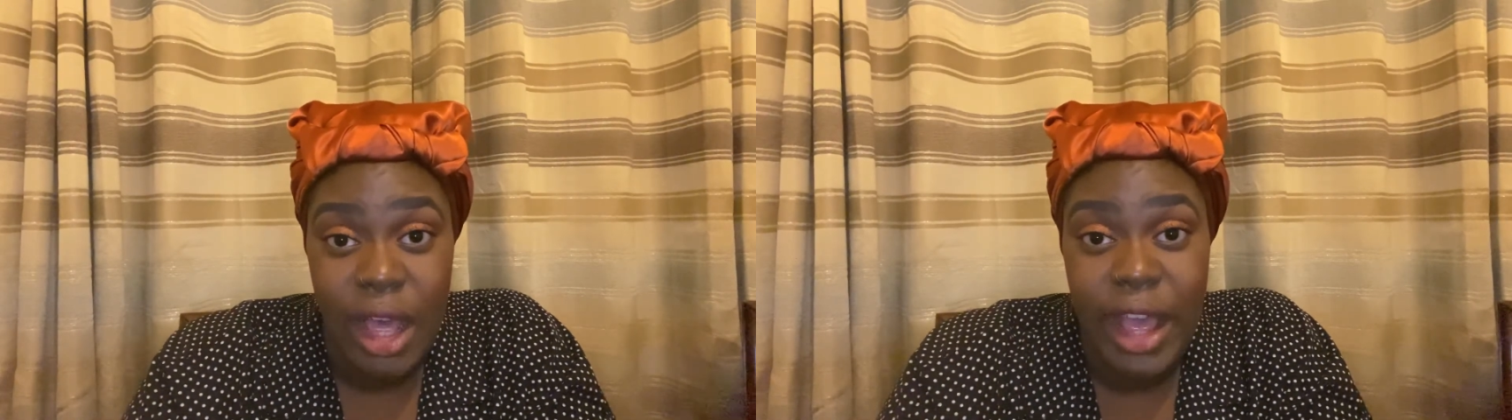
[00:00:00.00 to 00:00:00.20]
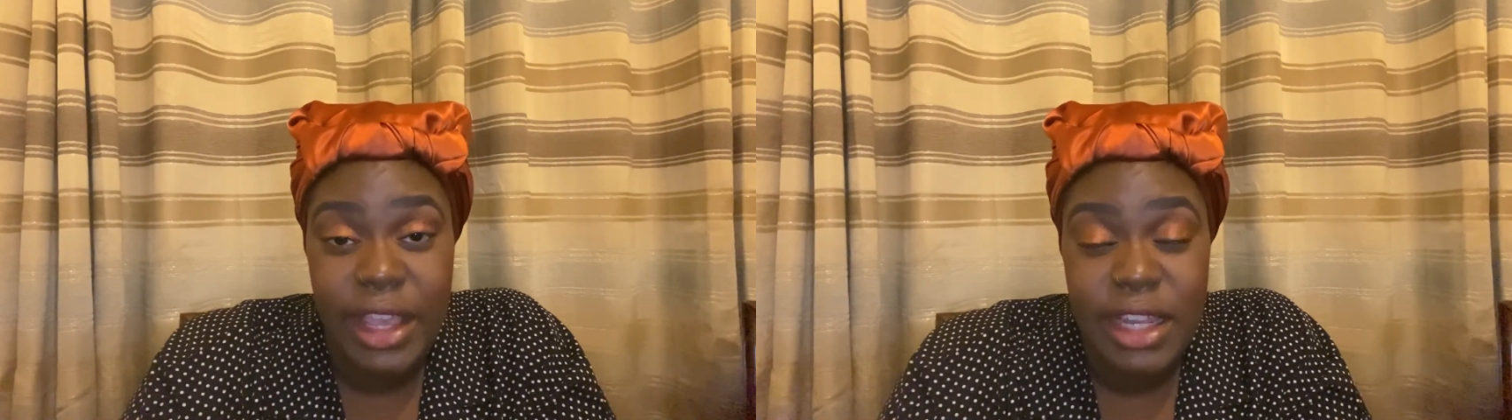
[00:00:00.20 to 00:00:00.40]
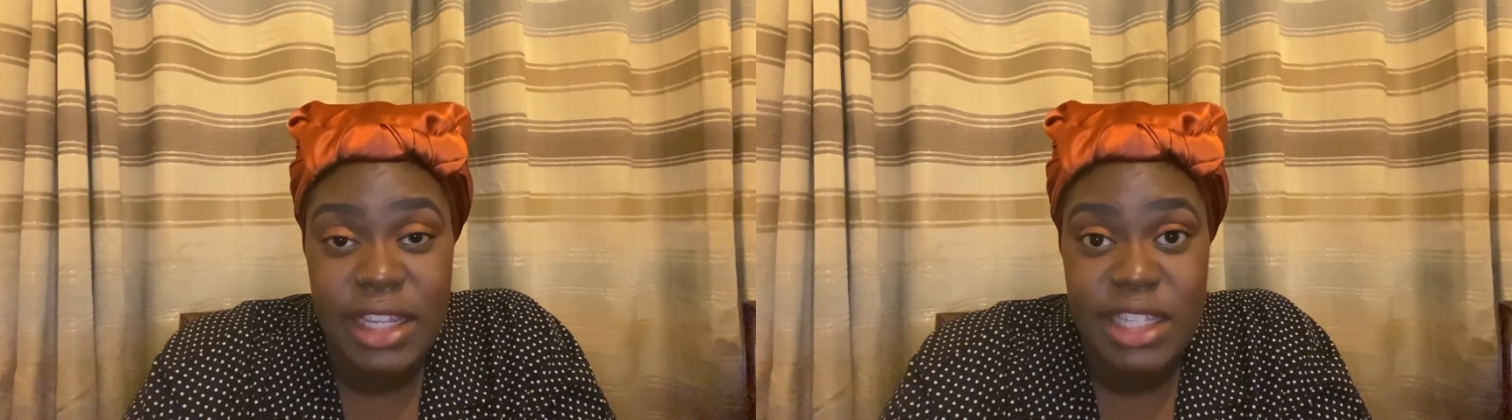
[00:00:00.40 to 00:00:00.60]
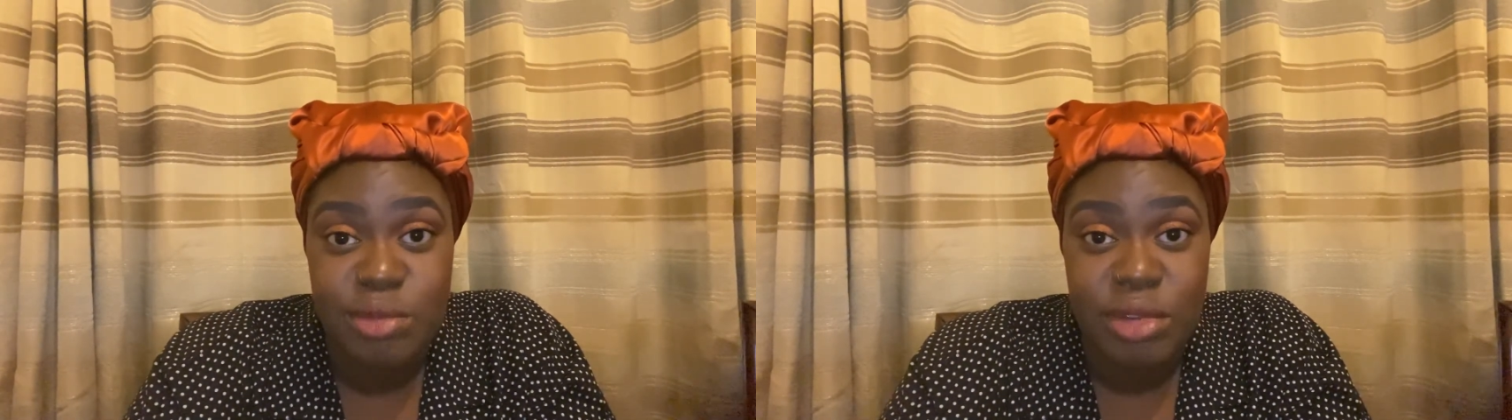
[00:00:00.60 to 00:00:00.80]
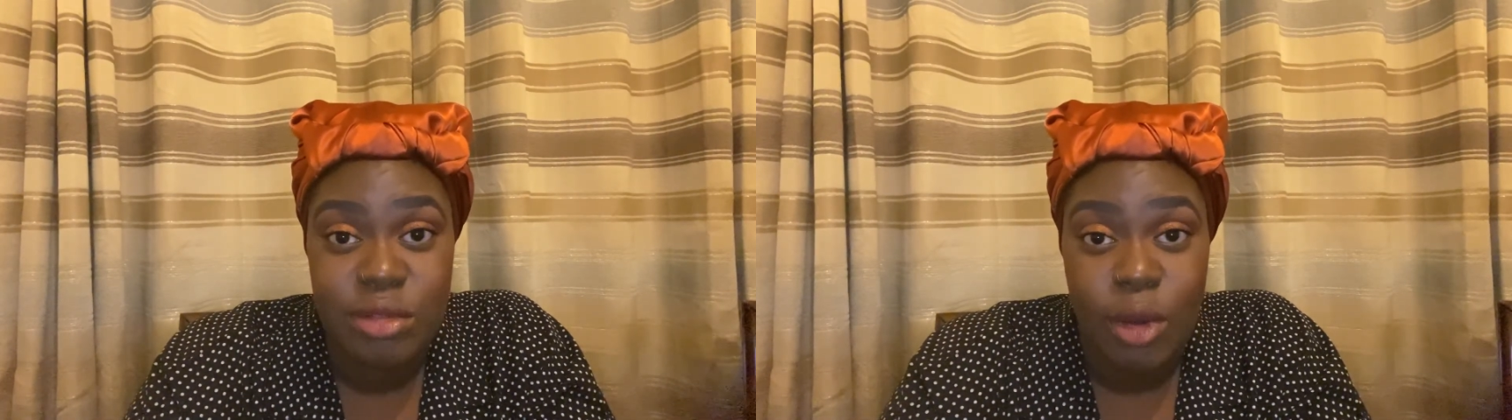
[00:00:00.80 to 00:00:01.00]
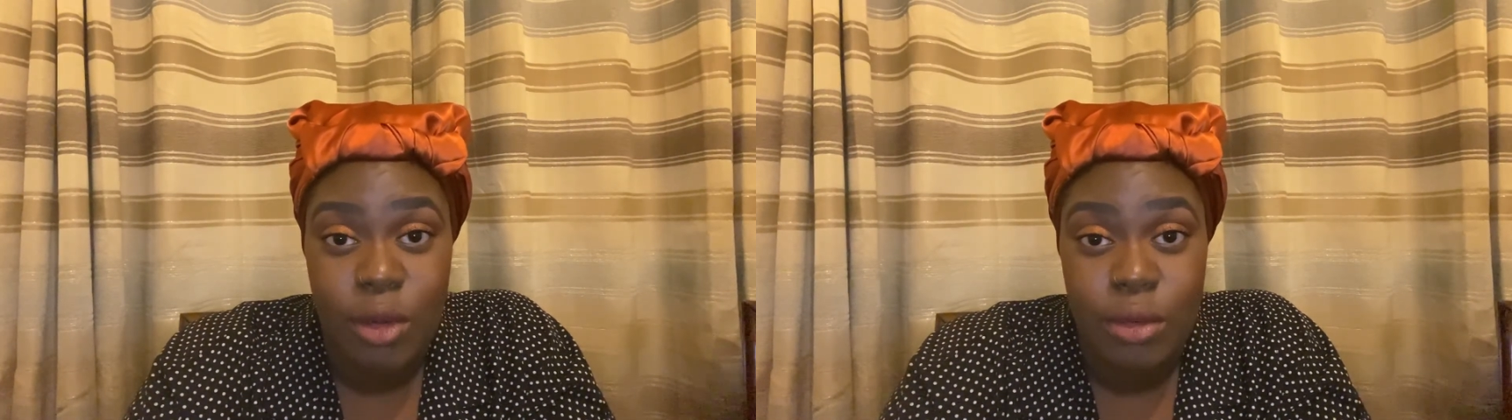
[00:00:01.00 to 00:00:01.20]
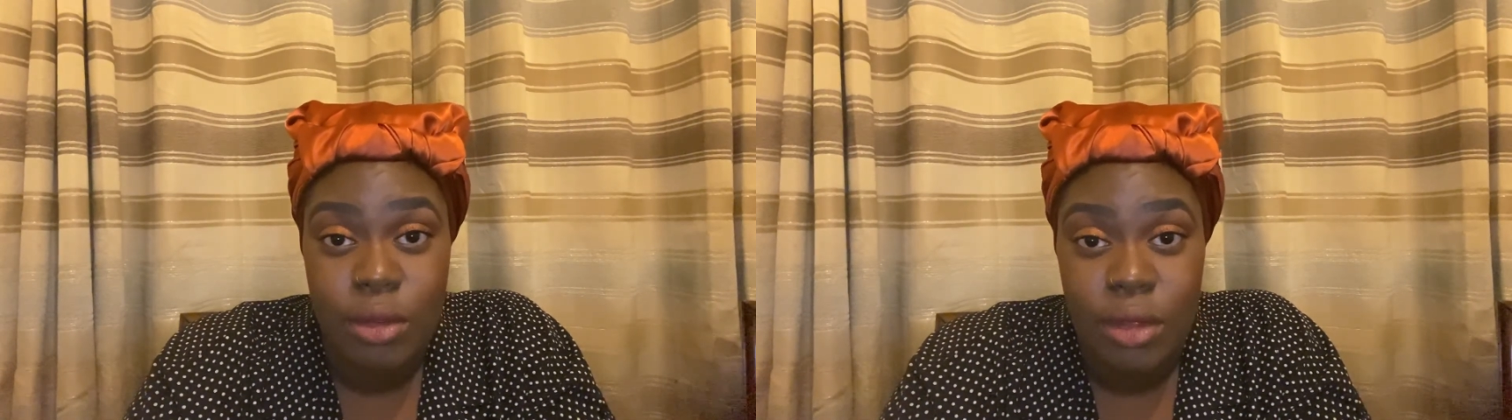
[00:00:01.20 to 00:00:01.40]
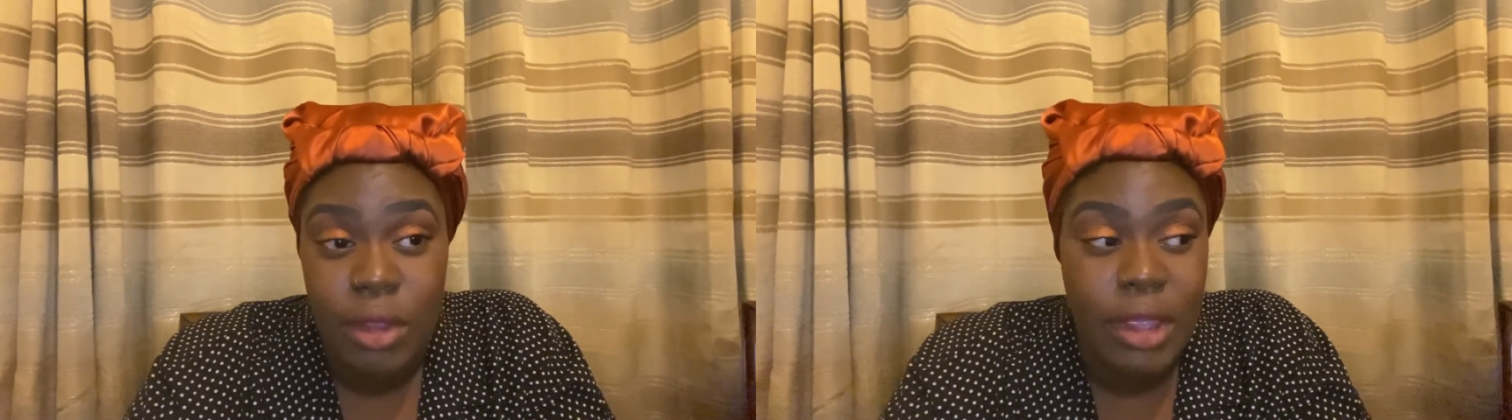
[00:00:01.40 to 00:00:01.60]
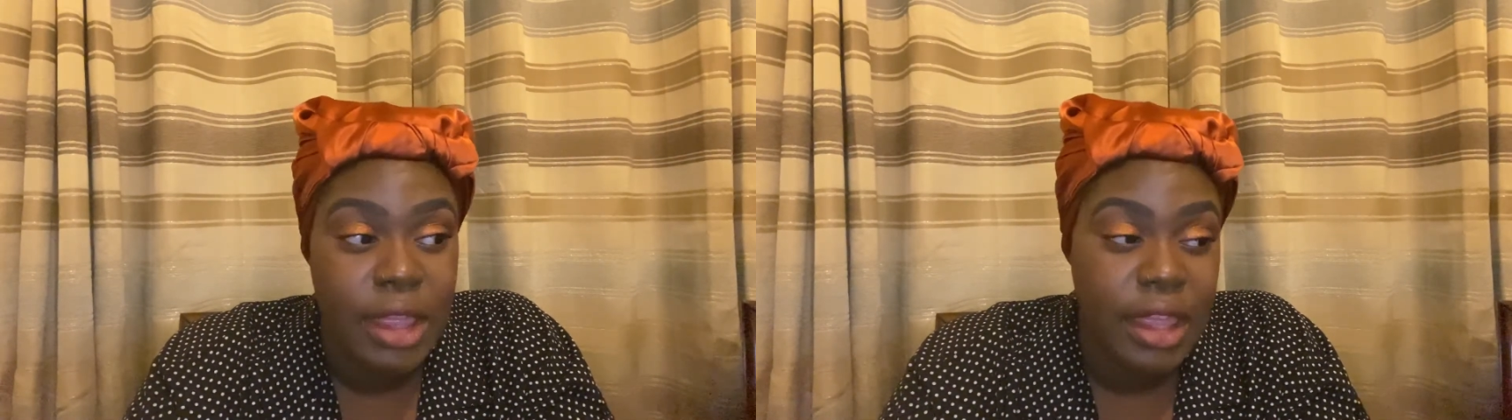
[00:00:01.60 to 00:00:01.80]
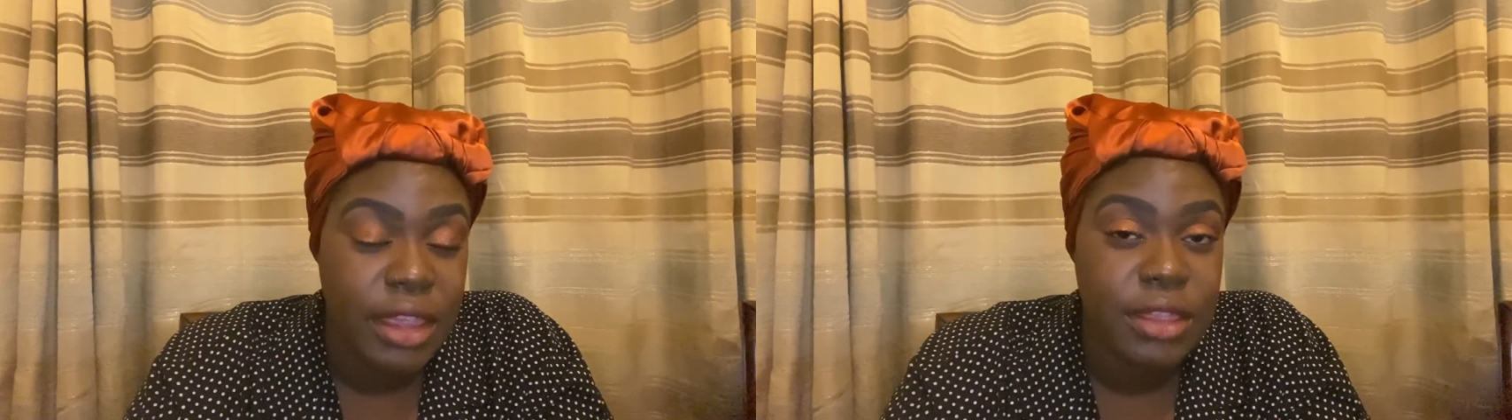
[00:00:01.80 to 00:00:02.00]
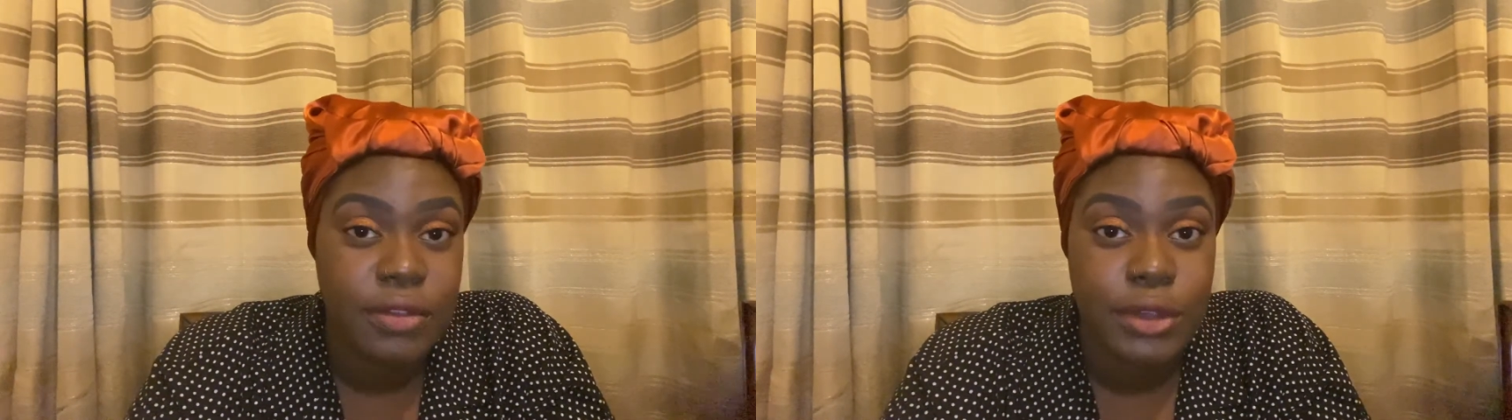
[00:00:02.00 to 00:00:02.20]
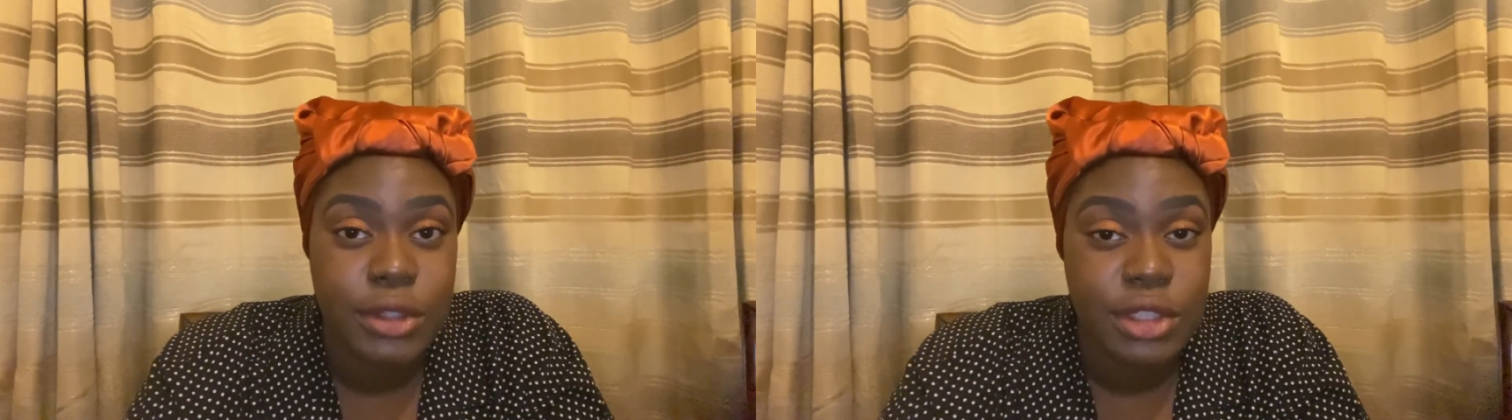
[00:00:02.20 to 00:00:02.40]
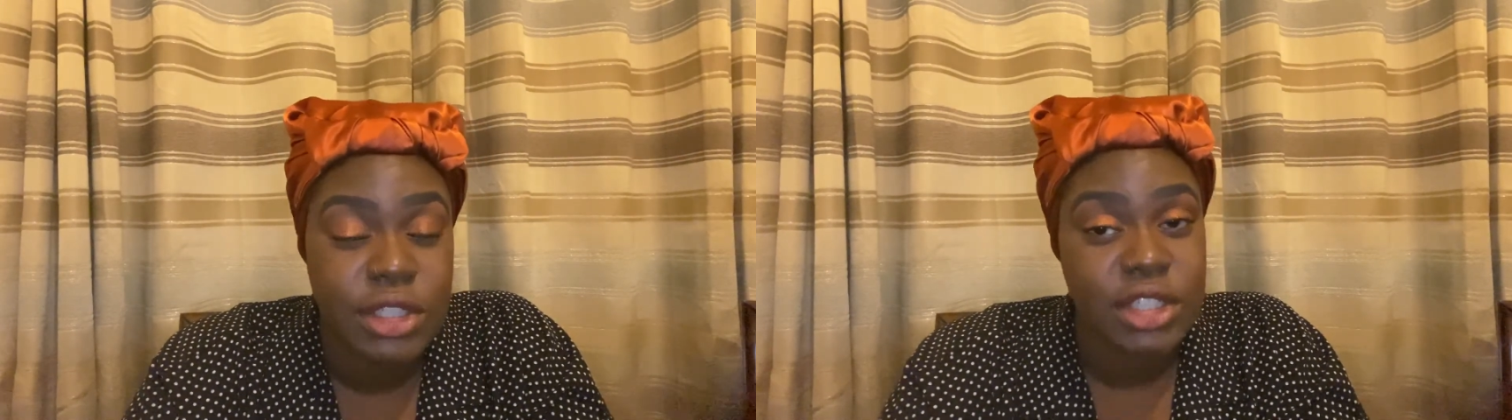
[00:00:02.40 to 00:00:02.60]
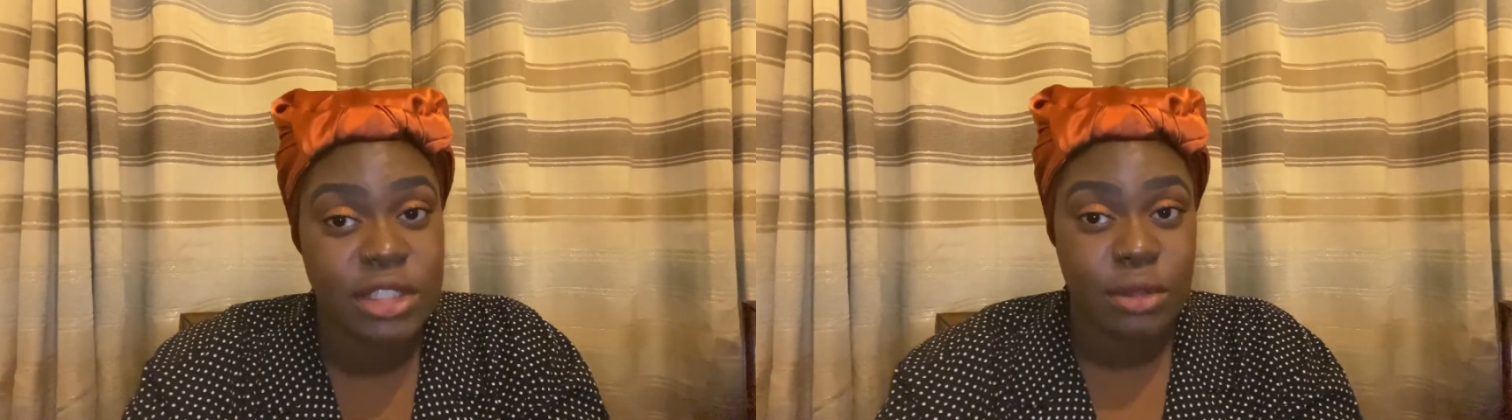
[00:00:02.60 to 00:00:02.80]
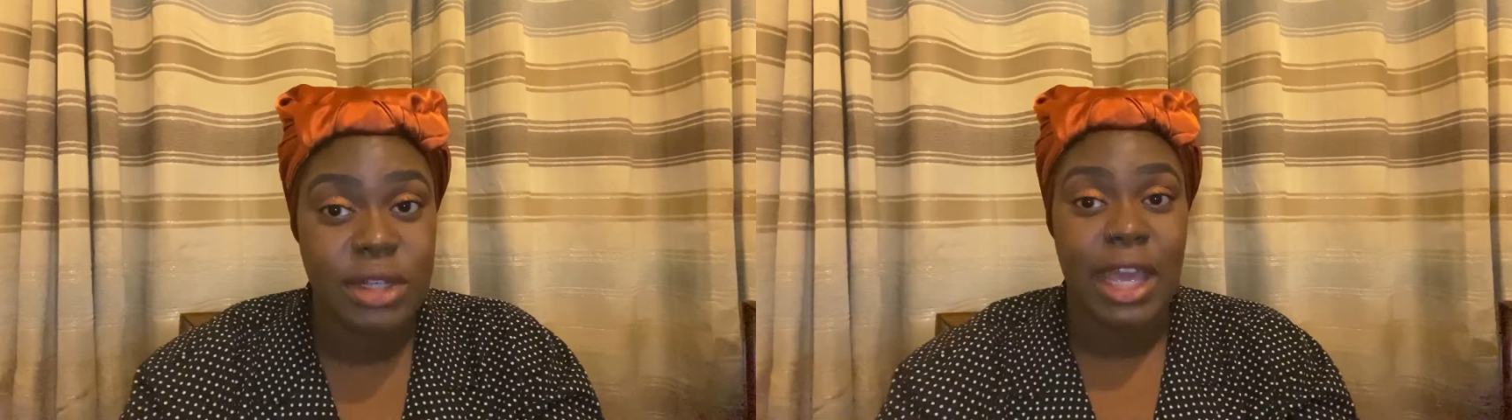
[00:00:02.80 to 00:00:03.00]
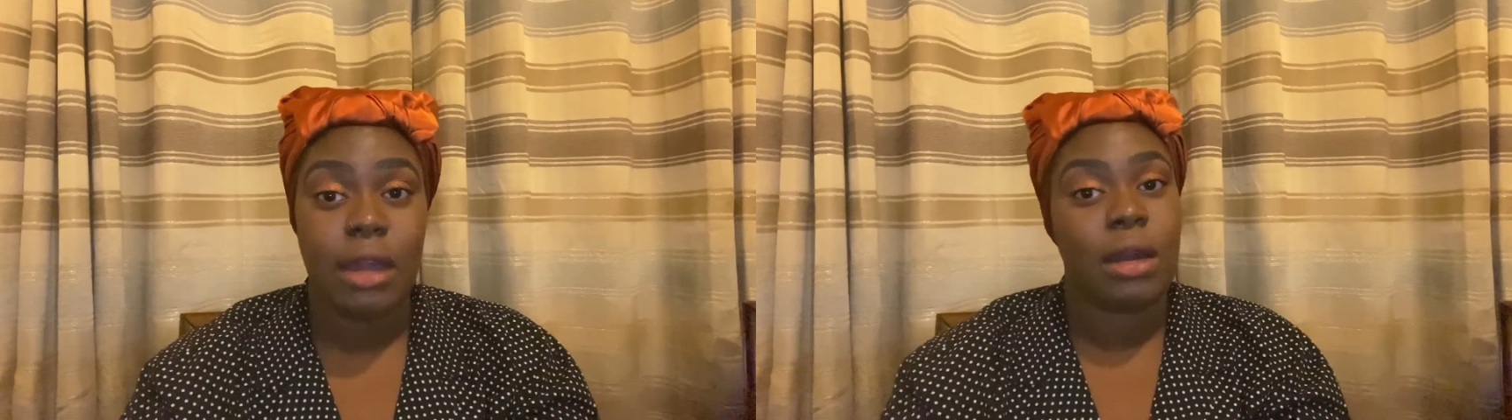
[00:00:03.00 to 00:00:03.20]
I can eat a spring roll in the future, just not now.